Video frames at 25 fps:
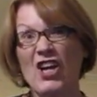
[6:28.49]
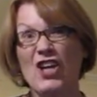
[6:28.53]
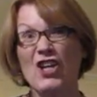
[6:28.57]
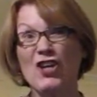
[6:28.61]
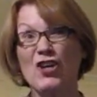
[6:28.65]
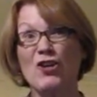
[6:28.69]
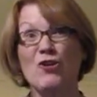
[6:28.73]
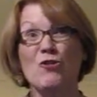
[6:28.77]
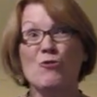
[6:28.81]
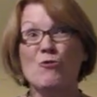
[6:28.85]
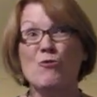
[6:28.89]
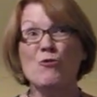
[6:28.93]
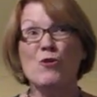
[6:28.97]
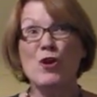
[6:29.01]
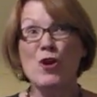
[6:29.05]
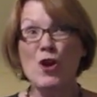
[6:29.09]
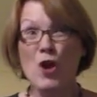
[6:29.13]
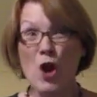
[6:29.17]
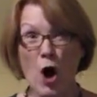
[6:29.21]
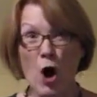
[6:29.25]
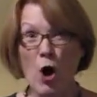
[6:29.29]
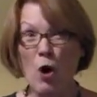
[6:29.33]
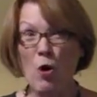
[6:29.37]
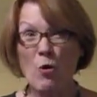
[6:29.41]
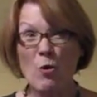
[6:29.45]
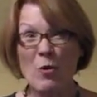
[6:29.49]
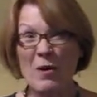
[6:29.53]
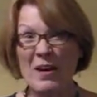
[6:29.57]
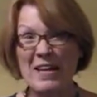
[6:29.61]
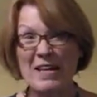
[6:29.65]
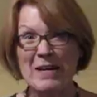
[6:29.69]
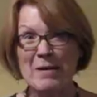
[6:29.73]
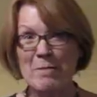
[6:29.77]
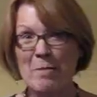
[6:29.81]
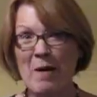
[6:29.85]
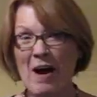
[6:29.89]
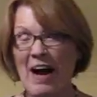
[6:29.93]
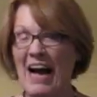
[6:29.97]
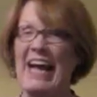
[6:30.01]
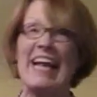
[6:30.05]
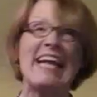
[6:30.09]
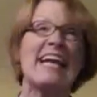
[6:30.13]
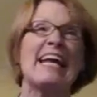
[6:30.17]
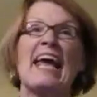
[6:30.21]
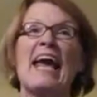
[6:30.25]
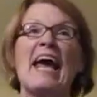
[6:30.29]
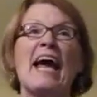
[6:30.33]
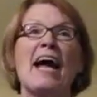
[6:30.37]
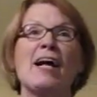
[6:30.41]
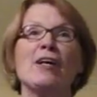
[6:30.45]
You know him, I
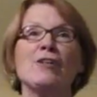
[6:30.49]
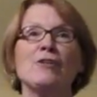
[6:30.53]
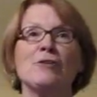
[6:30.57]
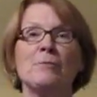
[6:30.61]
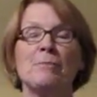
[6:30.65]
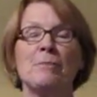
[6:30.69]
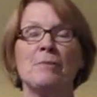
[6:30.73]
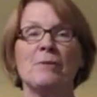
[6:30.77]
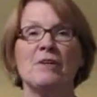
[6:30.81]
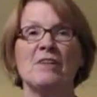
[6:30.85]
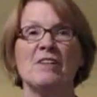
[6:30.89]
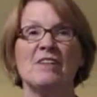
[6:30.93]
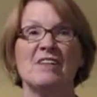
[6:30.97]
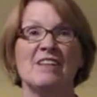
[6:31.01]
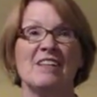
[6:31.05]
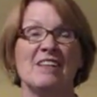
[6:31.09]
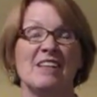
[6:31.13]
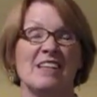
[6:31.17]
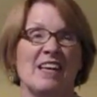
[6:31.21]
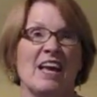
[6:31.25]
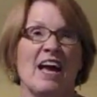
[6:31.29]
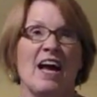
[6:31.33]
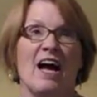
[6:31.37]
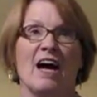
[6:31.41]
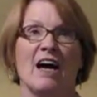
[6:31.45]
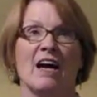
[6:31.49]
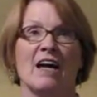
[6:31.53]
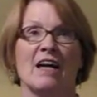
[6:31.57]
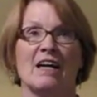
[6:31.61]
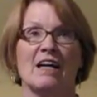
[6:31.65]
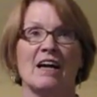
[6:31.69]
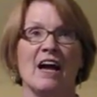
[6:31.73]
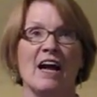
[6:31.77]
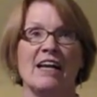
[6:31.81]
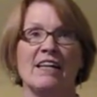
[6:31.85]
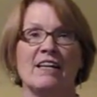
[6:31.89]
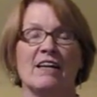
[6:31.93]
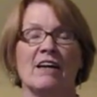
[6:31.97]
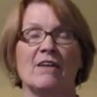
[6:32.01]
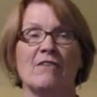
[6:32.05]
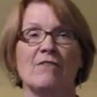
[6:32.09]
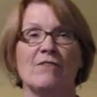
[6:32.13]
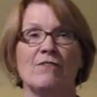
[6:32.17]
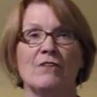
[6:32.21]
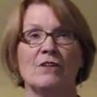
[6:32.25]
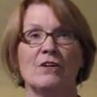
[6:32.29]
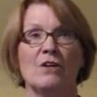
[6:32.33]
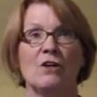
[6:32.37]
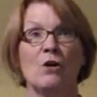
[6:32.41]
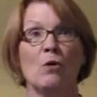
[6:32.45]
gasp. Yeah, kind
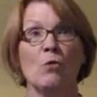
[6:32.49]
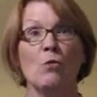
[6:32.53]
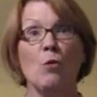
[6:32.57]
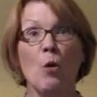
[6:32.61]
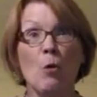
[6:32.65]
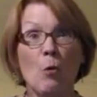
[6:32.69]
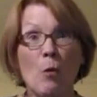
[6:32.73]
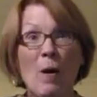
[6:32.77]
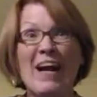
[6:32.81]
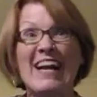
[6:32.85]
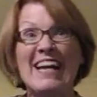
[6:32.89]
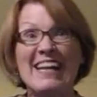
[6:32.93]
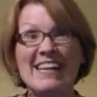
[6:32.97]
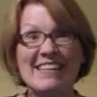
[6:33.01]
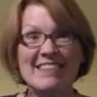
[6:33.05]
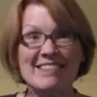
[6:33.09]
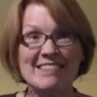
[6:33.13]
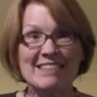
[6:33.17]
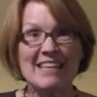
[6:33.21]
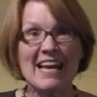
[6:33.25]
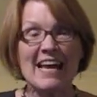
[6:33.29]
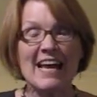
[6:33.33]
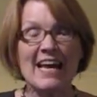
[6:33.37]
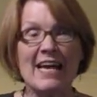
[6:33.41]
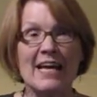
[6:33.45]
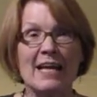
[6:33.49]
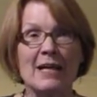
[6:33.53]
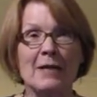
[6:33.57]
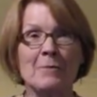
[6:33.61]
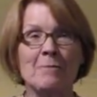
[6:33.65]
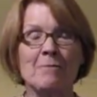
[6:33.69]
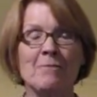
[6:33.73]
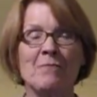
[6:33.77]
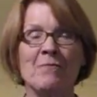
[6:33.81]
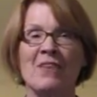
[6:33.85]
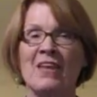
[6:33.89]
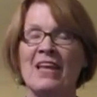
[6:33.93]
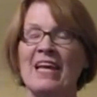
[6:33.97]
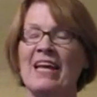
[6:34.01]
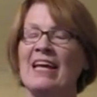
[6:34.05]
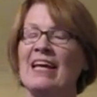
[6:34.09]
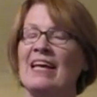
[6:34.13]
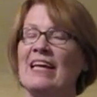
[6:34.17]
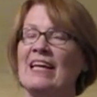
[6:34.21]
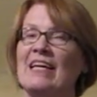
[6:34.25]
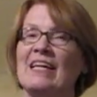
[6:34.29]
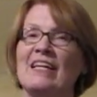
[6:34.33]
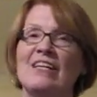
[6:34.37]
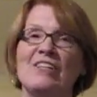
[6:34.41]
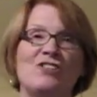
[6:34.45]
of. Well, what did he say?
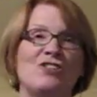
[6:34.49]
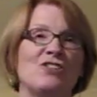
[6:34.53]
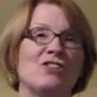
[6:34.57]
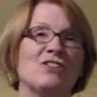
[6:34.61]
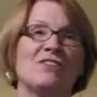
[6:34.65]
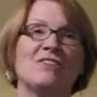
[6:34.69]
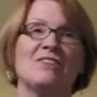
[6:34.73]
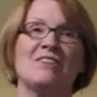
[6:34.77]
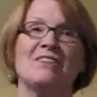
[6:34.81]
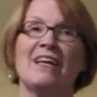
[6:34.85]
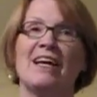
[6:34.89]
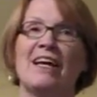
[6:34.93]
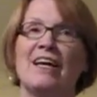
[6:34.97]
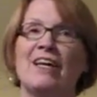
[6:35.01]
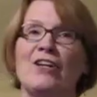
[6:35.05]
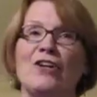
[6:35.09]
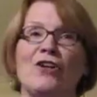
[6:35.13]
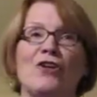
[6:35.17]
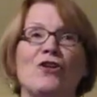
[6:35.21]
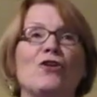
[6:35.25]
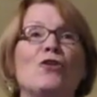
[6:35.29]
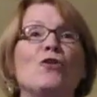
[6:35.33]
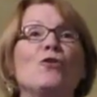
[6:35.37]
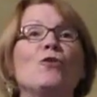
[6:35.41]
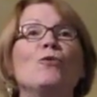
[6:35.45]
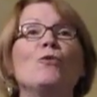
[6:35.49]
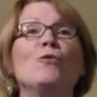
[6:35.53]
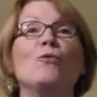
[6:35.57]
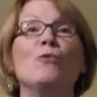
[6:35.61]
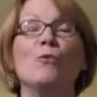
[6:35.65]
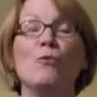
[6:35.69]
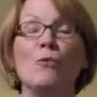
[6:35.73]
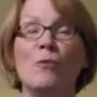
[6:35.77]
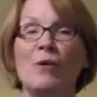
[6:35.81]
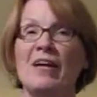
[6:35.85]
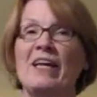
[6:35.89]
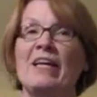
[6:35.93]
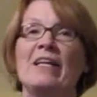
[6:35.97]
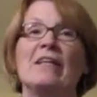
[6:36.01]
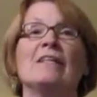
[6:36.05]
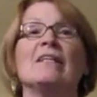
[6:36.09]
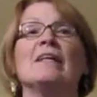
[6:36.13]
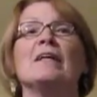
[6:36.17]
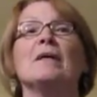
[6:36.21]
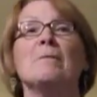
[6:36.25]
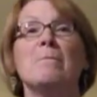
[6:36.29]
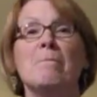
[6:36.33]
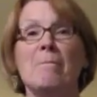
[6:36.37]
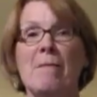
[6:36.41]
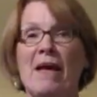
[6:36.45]
He just said you
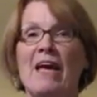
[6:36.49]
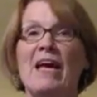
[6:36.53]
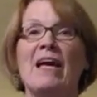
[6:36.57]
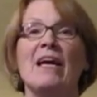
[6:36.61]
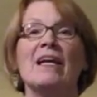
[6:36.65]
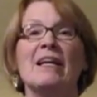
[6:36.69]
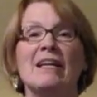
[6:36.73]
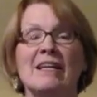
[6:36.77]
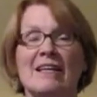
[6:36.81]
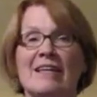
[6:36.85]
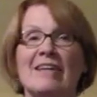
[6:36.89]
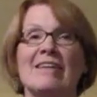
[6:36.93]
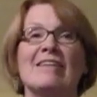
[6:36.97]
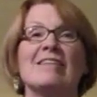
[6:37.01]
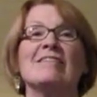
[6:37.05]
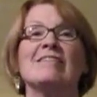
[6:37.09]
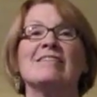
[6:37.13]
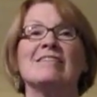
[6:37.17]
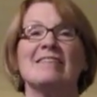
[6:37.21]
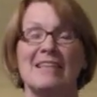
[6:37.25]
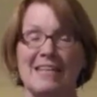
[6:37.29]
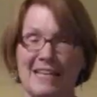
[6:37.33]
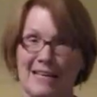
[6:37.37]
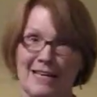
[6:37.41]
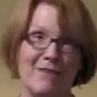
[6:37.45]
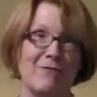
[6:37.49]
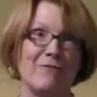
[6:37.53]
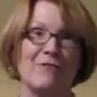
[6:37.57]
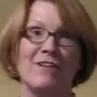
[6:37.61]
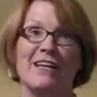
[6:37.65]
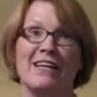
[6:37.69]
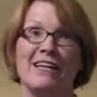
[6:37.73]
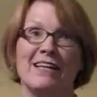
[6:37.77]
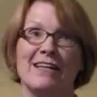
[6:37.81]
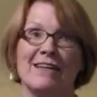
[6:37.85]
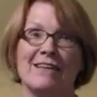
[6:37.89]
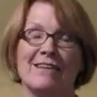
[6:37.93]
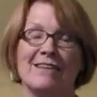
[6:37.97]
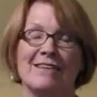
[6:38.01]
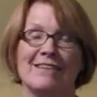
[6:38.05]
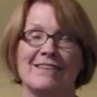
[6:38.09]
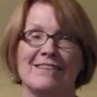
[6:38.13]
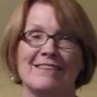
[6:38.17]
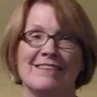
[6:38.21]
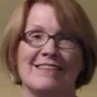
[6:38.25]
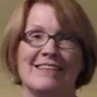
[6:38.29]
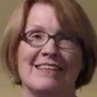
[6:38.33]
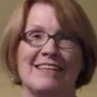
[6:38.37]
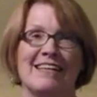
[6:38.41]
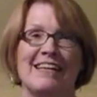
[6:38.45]
really made his evening.
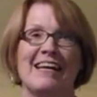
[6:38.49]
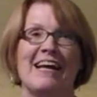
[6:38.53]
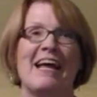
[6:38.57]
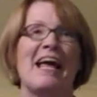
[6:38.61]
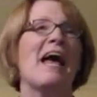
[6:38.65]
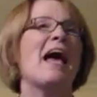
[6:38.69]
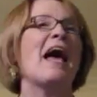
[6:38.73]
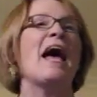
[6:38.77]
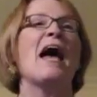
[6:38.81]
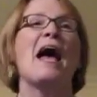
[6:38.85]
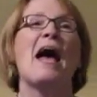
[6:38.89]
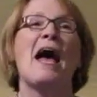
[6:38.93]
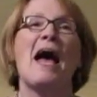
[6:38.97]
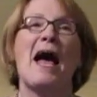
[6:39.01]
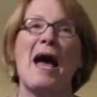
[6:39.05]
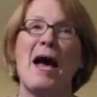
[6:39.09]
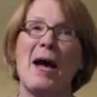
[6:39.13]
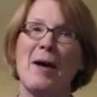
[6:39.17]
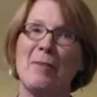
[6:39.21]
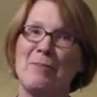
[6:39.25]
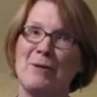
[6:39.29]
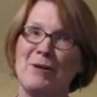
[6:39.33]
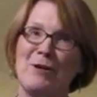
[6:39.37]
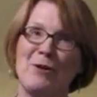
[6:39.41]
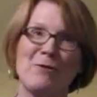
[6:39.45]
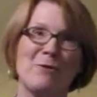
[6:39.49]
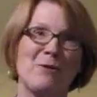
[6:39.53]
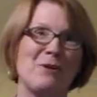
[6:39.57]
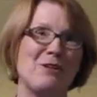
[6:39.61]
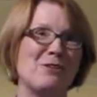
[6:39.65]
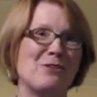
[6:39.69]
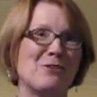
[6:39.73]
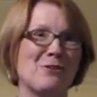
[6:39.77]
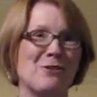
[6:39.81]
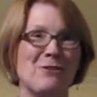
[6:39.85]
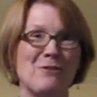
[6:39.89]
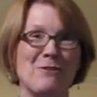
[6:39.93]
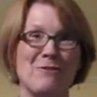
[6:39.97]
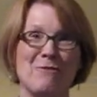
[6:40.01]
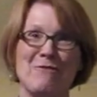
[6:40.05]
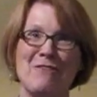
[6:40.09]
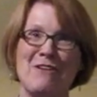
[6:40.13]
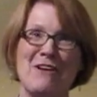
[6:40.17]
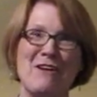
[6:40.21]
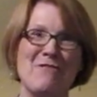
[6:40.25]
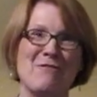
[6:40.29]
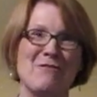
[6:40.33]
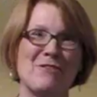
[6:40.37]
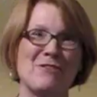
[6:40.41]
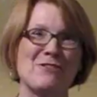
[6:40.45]
Happy to return the
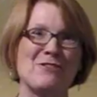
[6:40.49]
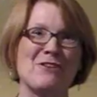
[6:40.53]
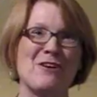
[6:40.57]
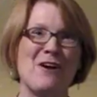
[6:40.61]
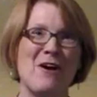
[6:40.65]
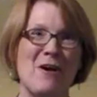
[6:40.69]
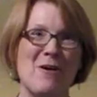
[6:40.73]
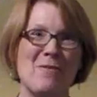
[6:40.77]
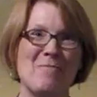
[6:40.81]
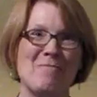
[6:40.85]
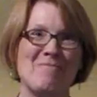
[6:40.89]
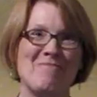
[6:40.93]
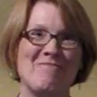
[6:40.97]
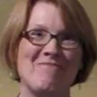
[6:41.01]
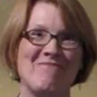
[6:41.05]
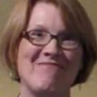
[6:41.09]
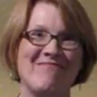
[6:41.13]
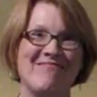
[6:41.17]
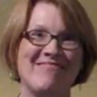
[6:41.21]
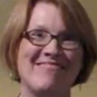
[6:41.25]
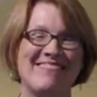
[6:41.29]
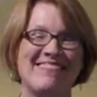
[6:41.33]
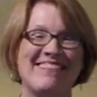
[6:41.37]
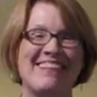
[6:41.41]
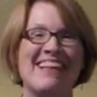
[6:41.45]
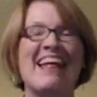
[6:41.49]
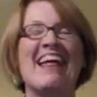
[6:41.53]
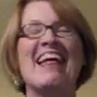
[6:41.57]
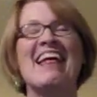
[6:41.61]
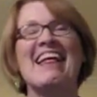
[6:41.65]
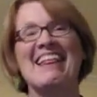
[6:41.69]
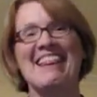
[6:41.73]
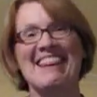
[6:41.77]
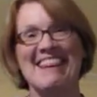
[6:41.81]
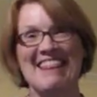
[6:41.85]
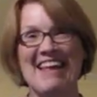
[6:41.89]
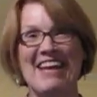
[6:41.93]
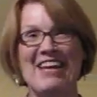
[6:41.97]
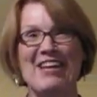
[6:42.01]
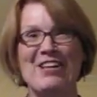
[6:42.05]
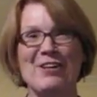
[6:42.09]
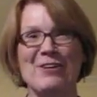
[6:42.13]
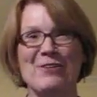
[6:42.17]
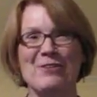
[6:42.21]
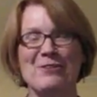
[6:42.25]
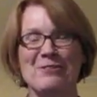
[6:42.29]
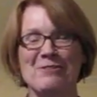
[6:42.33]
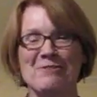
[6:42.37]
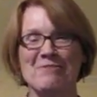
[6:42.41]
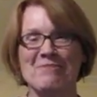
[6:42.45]
favor, Tom. Thank
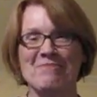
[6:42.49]
you.